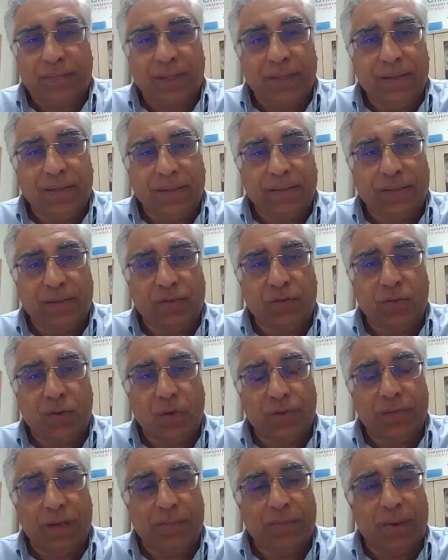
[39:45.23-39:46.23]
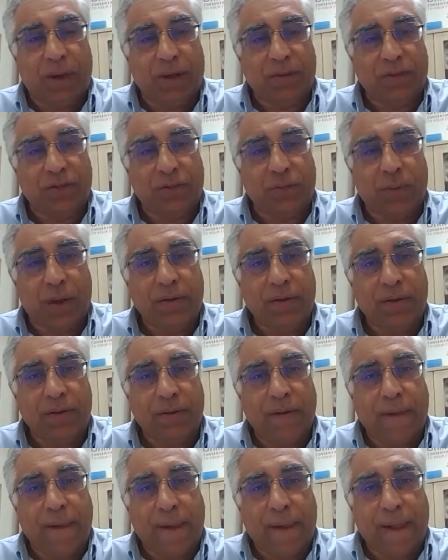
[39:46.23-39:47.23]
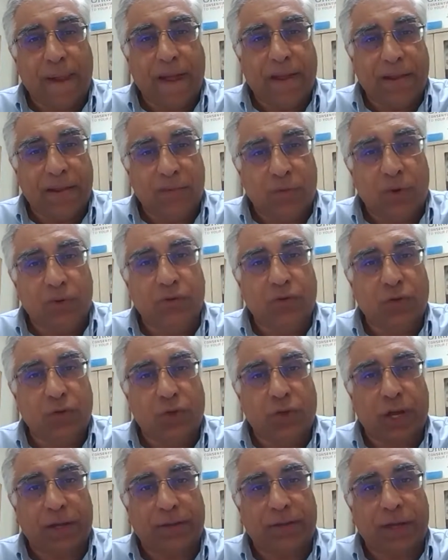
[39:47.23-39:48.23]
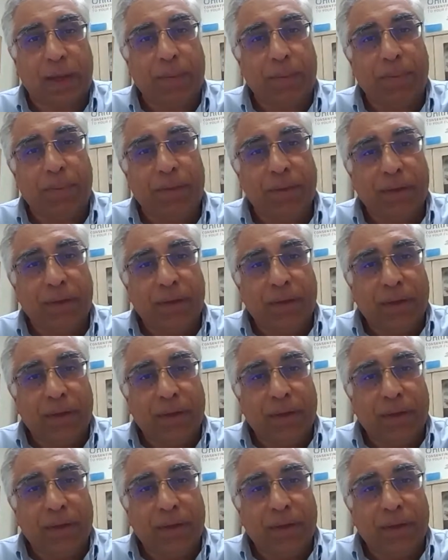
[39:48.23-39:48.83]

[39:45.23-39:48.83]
that it's 1:15, I want to shut up,